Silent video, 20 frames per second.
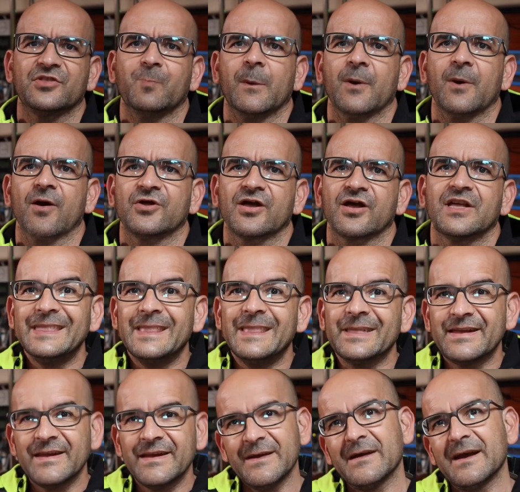more or
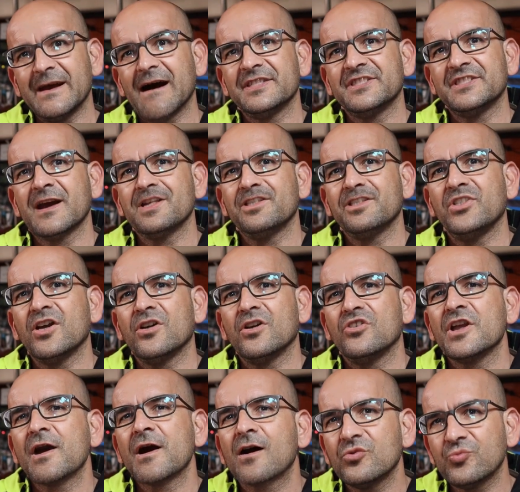less, and thus
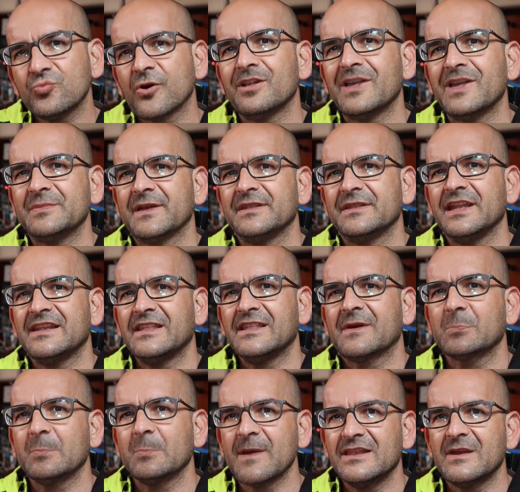save time or even keep
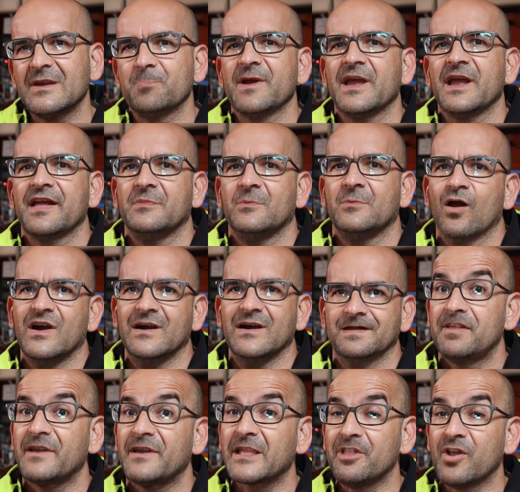the waterway at bay.
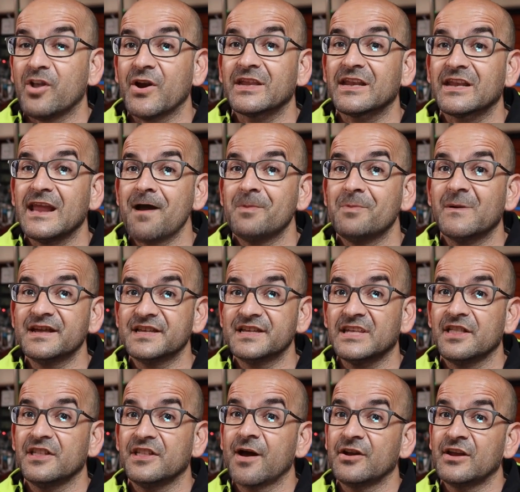To start it up
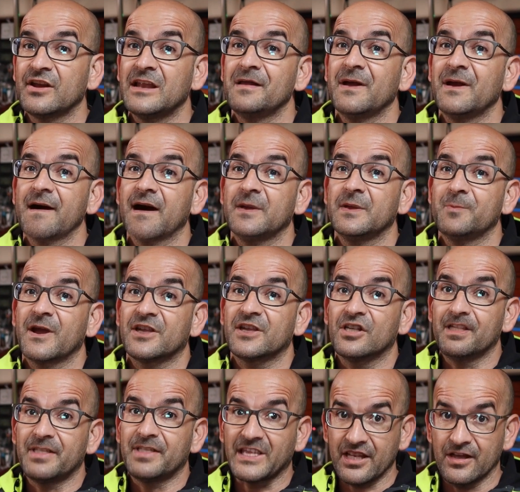additionally, I bought
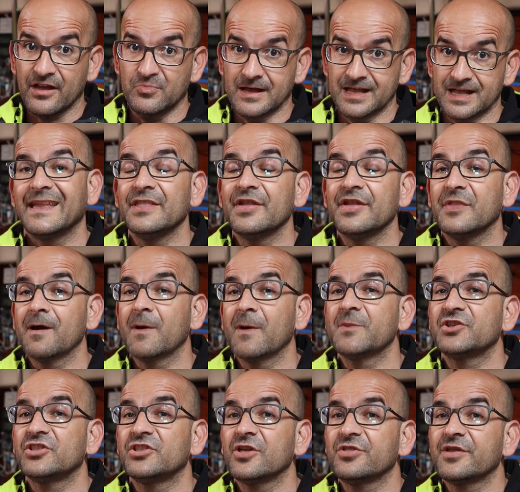15 meters of
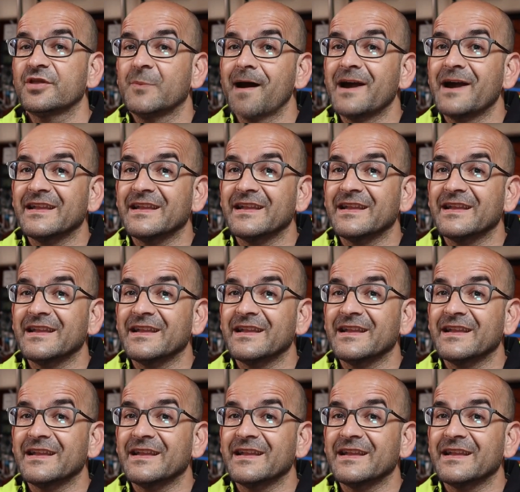hose of the right